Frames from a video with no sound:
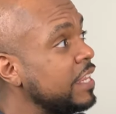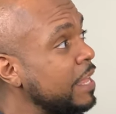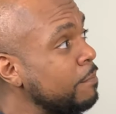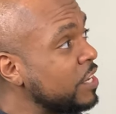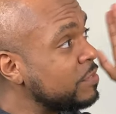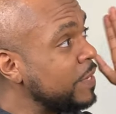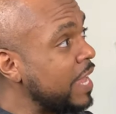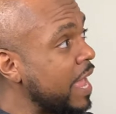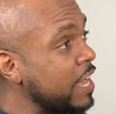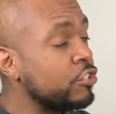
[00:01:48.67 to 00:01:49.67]
they must
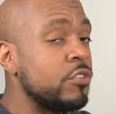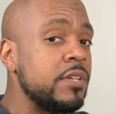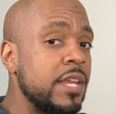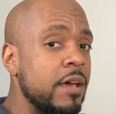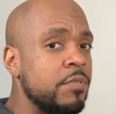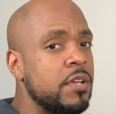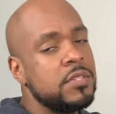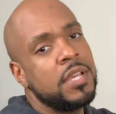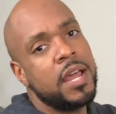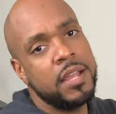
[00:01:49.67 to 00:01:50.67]
be extra depth
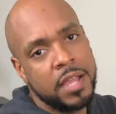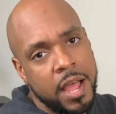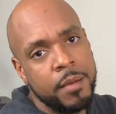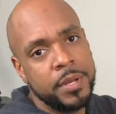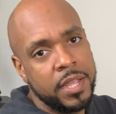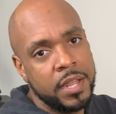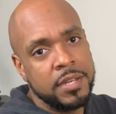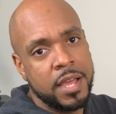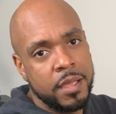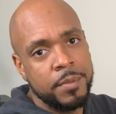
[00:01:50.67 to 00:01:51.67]
because they got to accommodate a
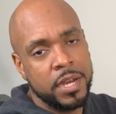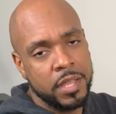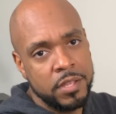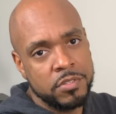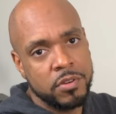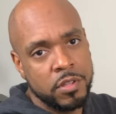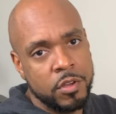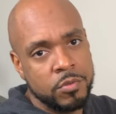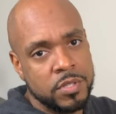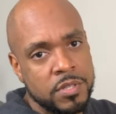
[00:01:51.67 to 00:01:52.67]
diabetic insert that
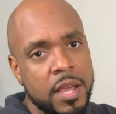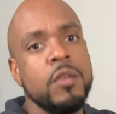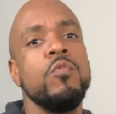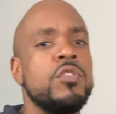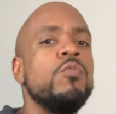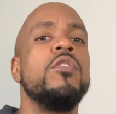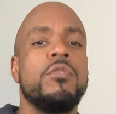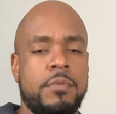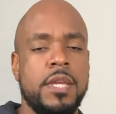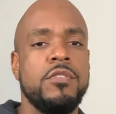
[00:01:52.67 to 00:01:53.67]
goes inside, which
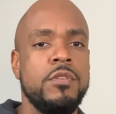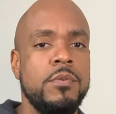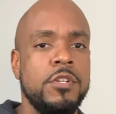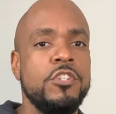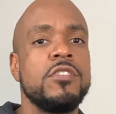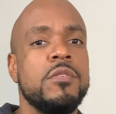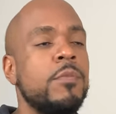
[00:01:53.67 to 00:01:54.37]
we'll get to in just a